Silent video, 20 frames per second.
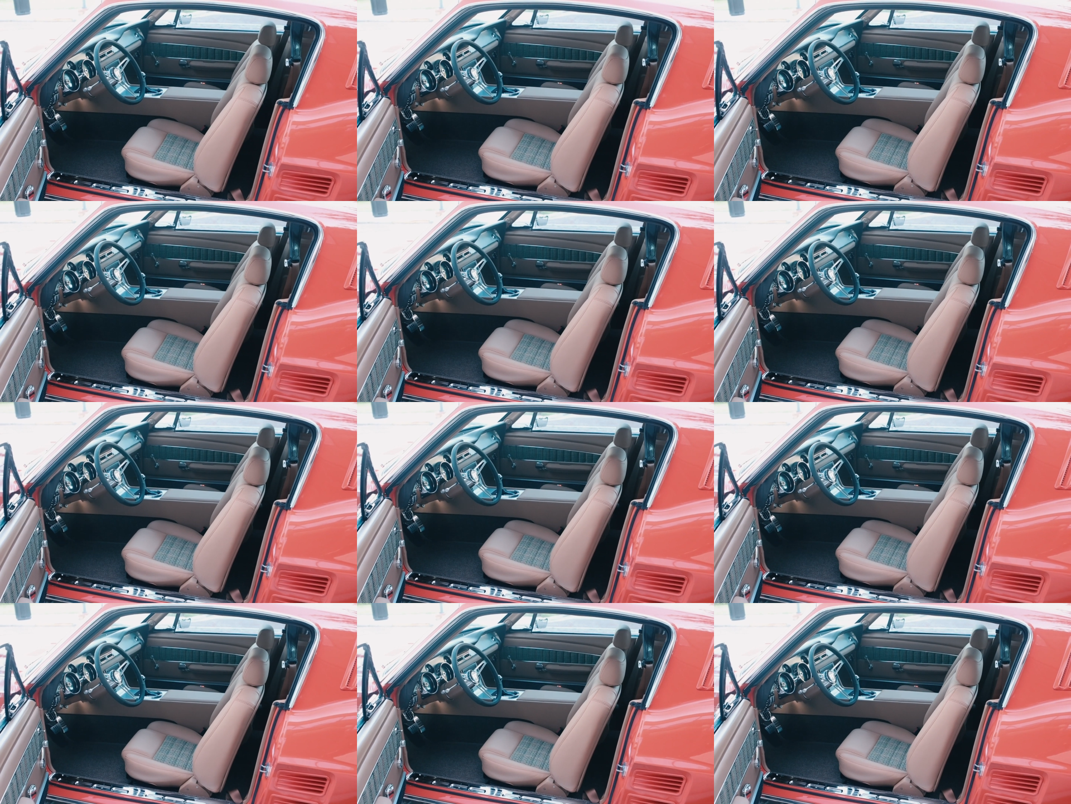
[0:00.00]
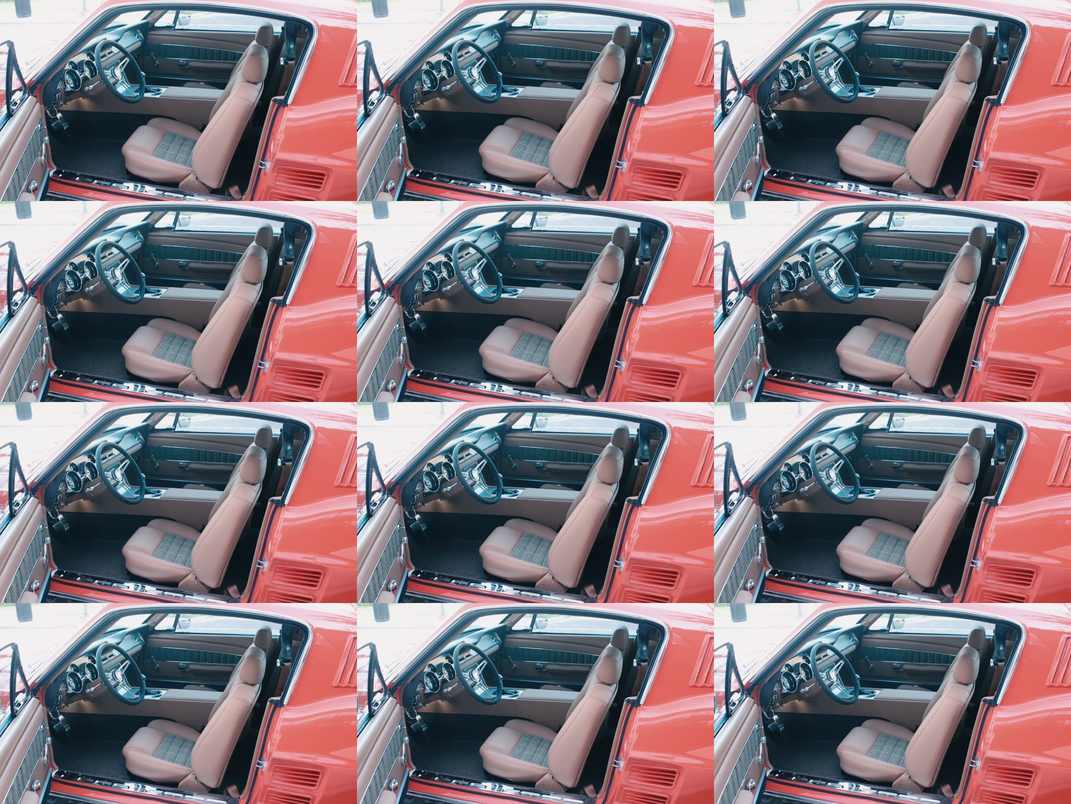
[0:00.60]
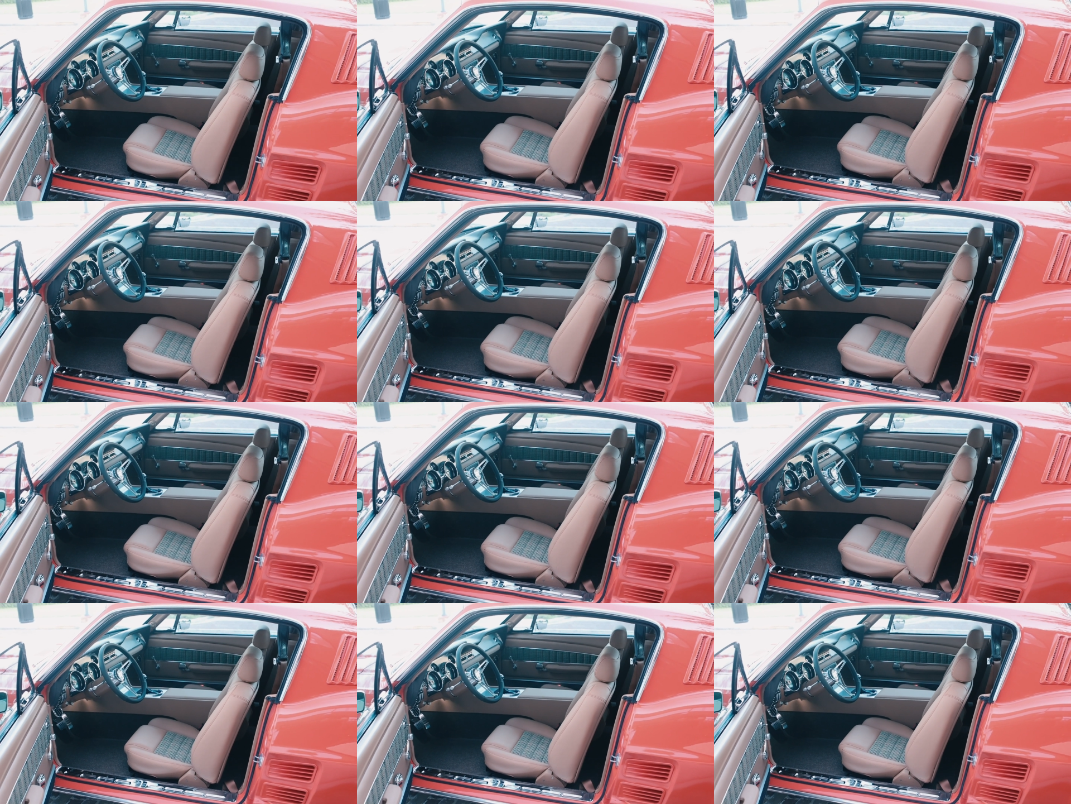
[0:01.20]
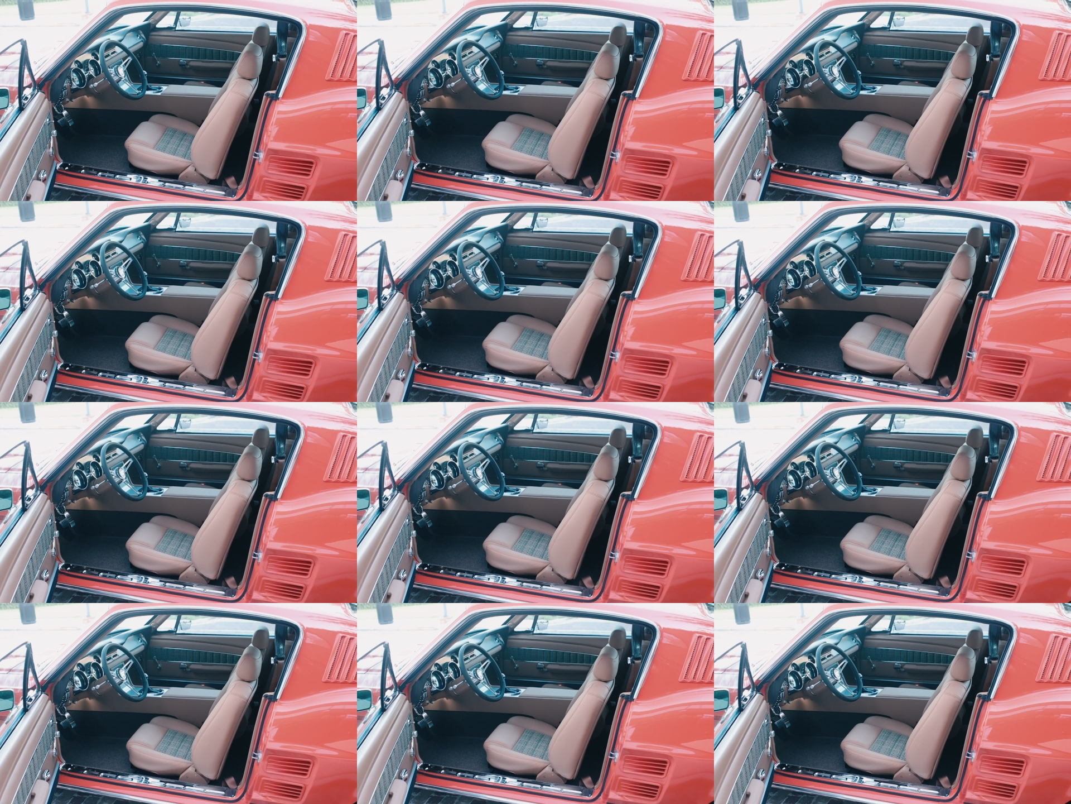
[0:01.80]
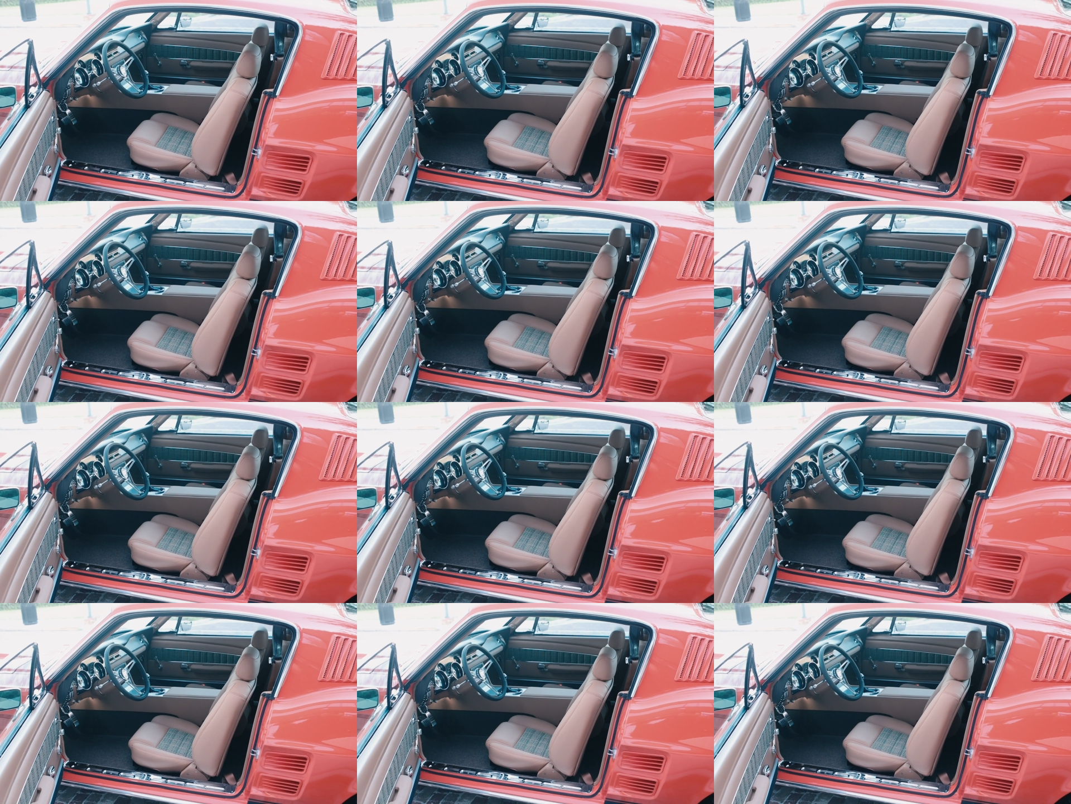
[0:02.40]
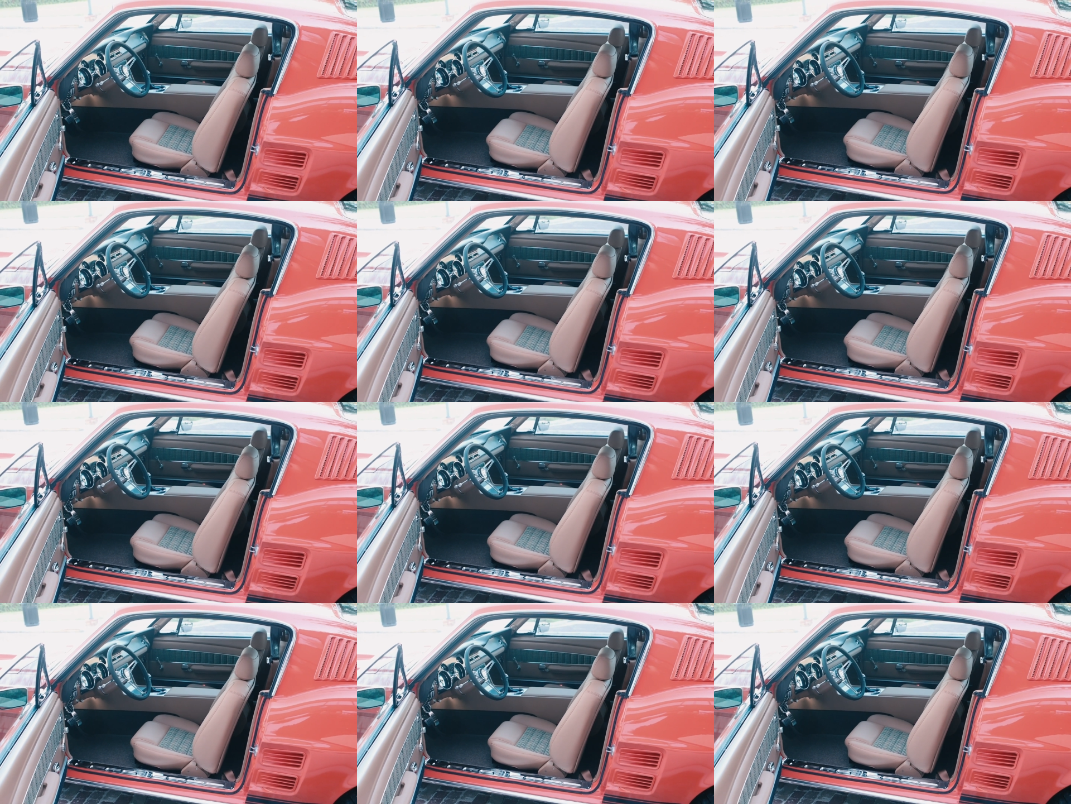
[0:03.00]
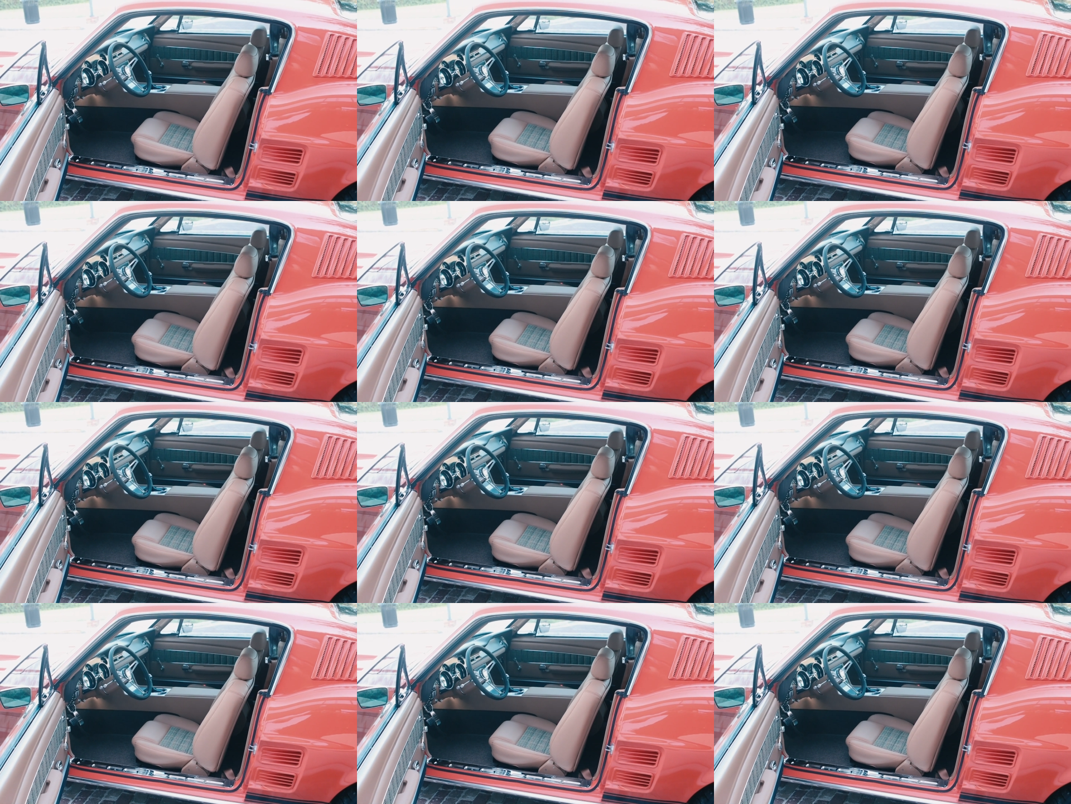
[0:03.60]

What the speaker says: No face is visible, so there are no lips to read.